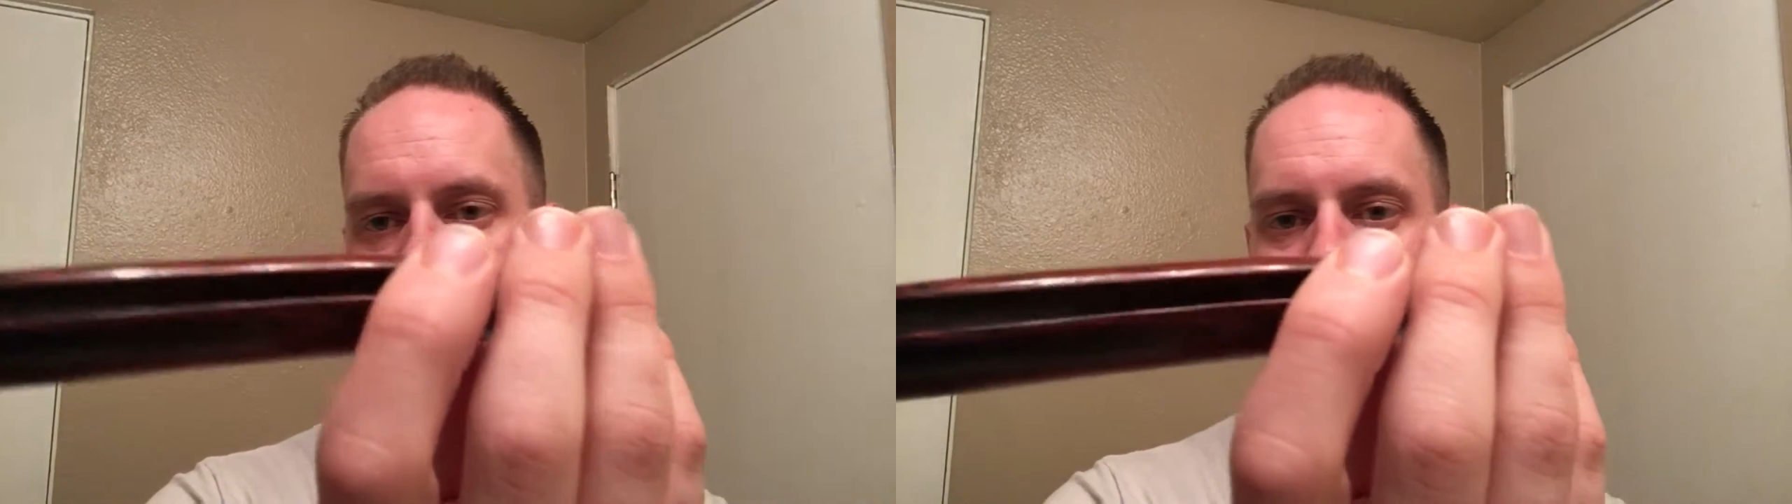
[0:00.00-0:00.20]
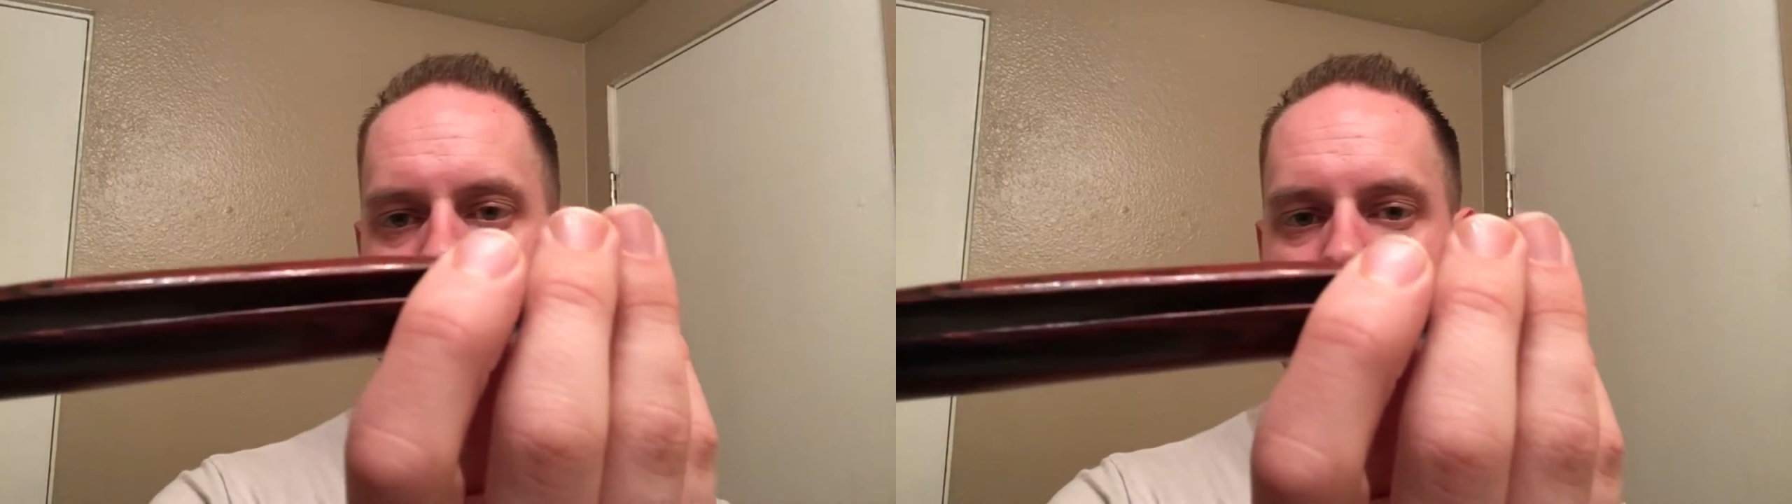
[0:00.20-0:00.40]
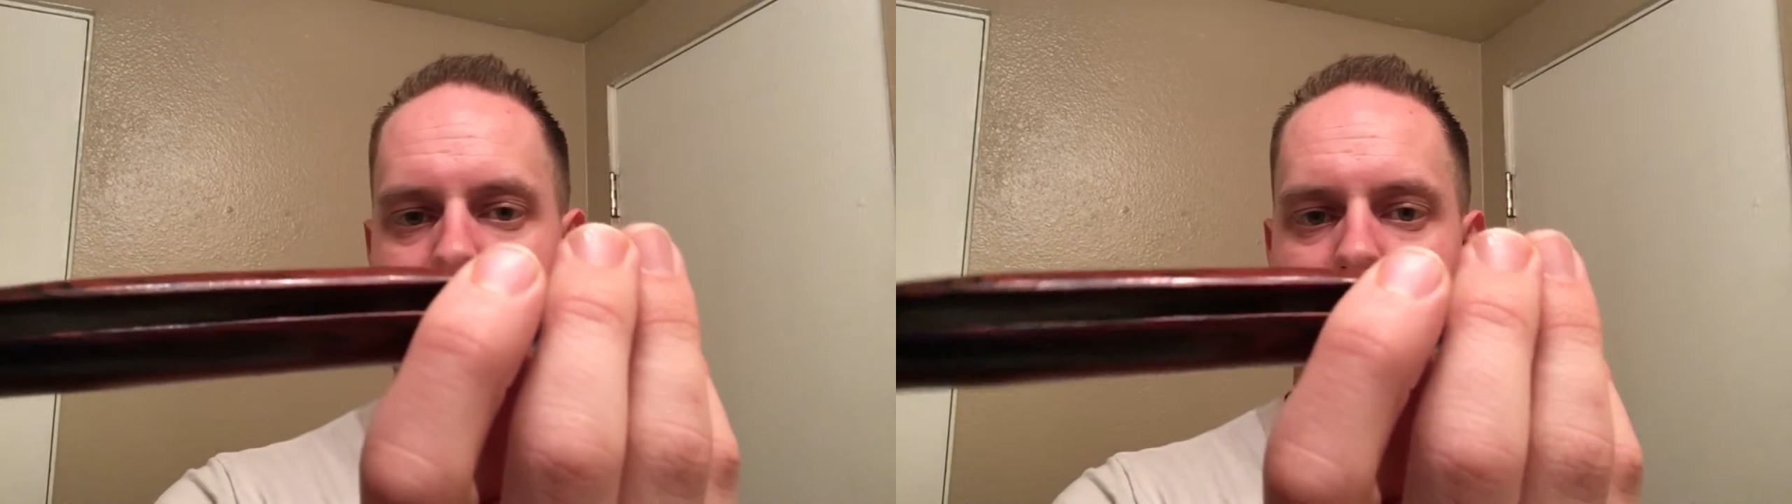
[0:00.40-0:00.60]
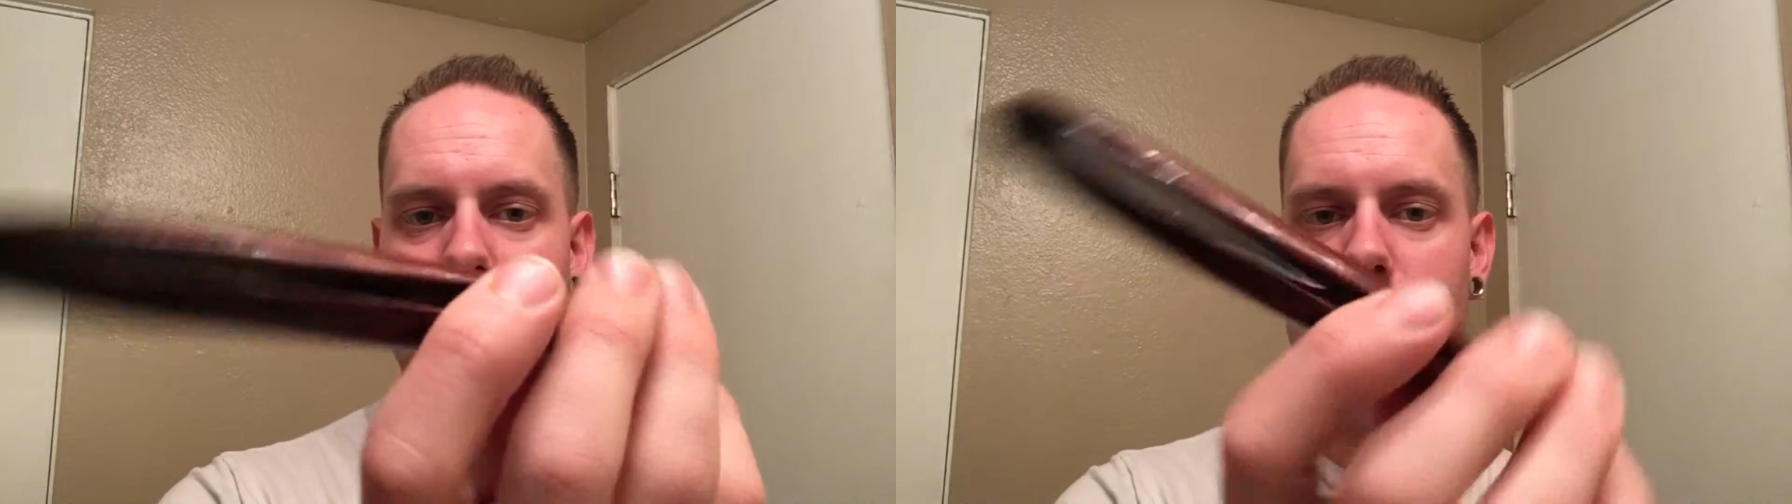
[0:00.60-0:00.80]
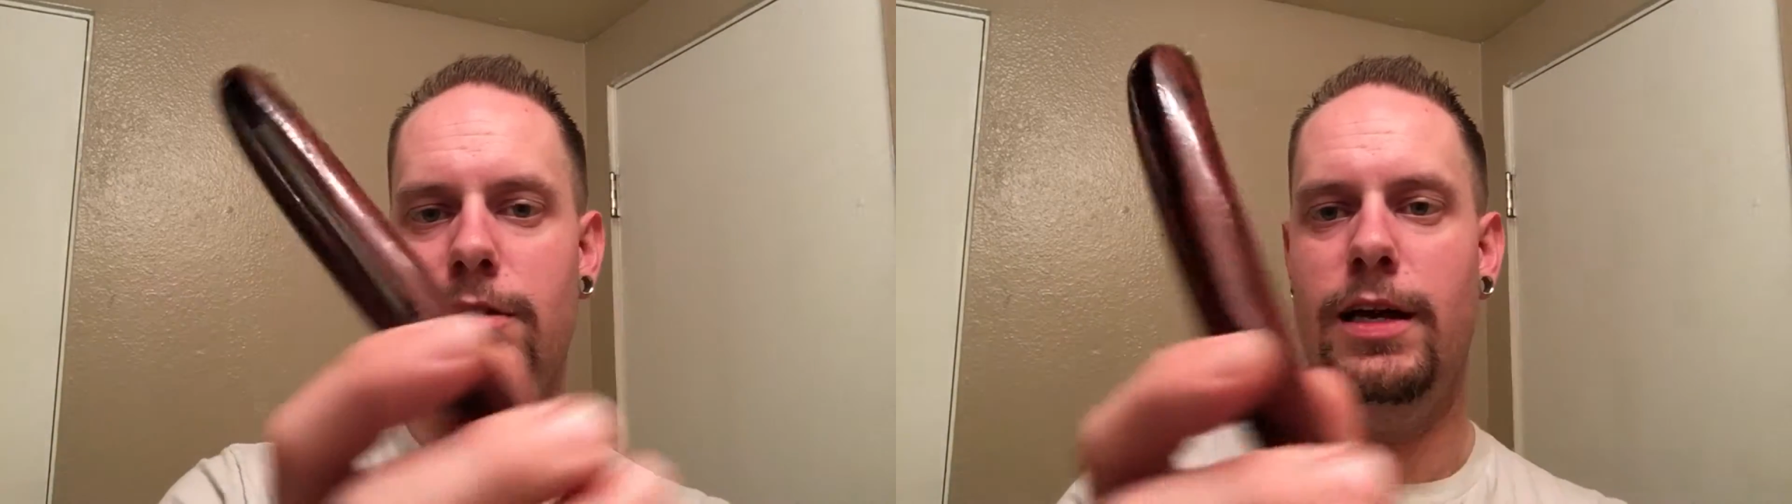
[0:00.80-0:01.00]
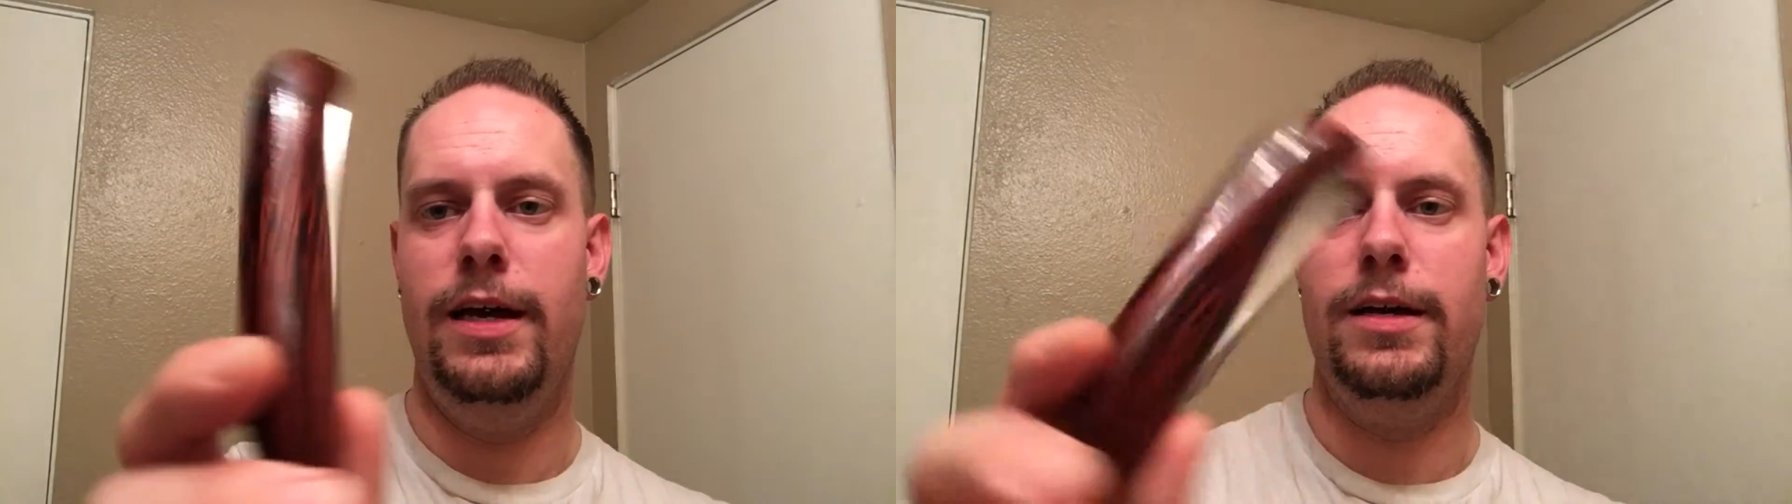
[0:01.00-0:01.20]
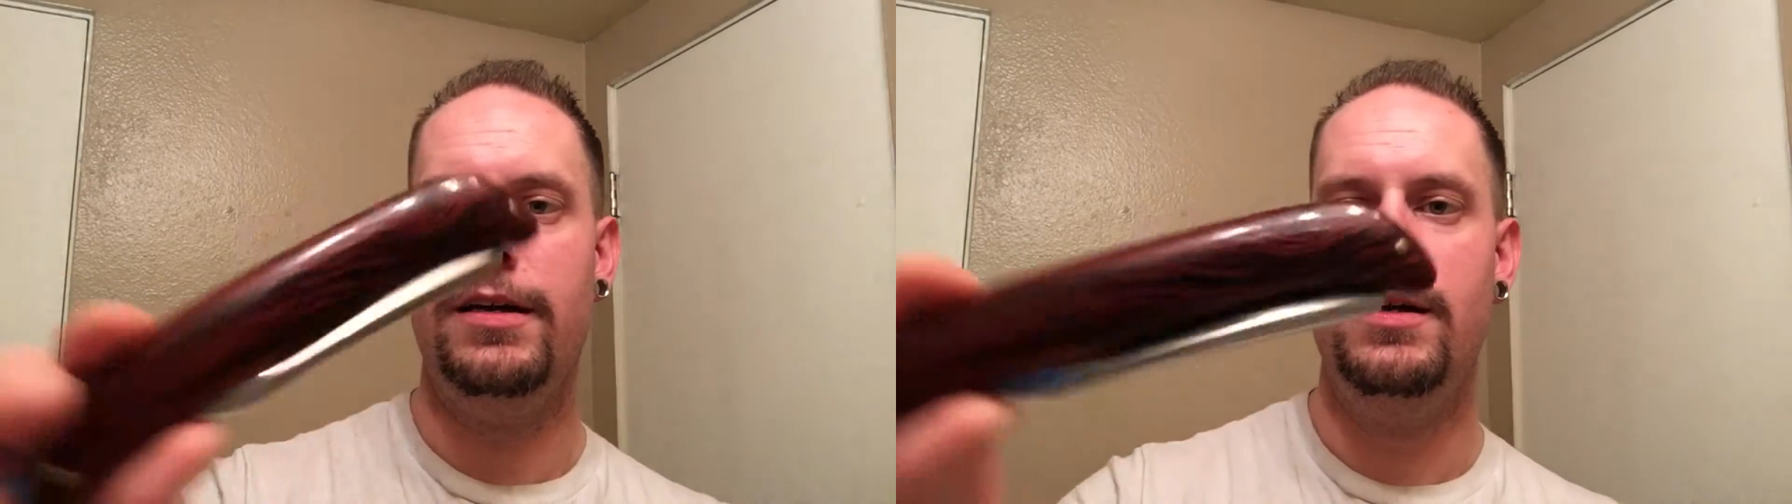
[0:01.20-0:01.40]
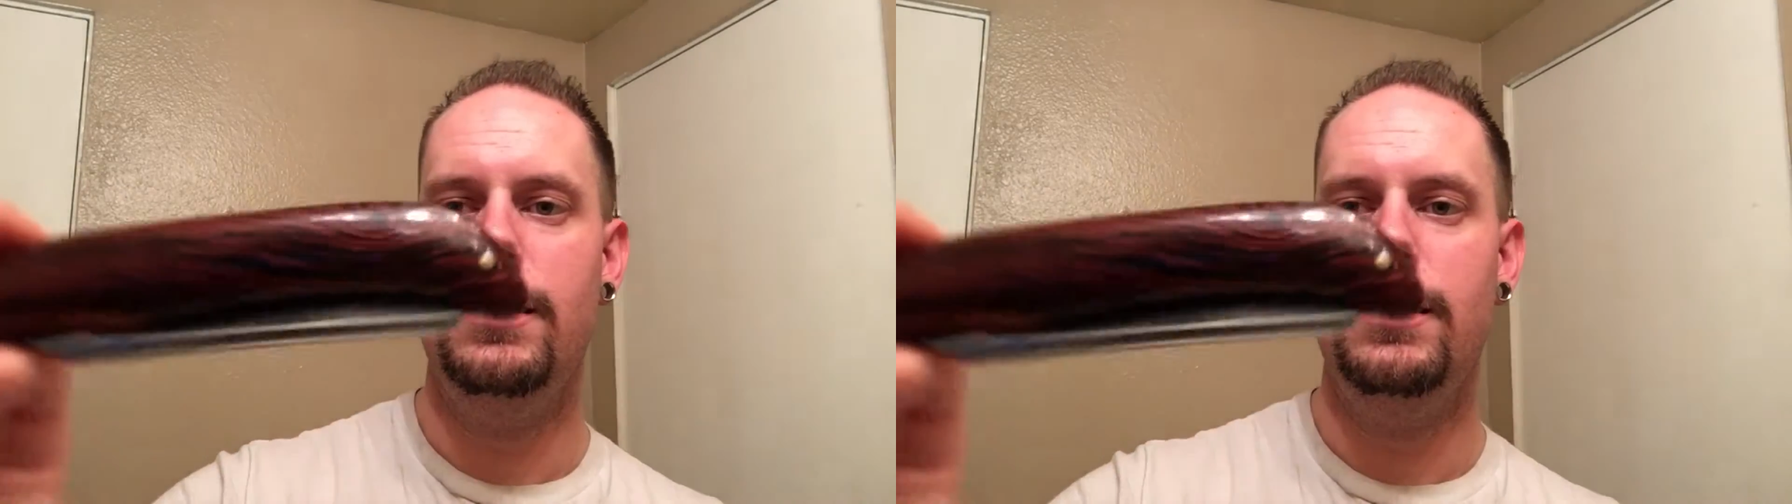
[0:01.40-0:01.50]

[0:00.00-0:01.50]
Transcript: 10 layers of shellac.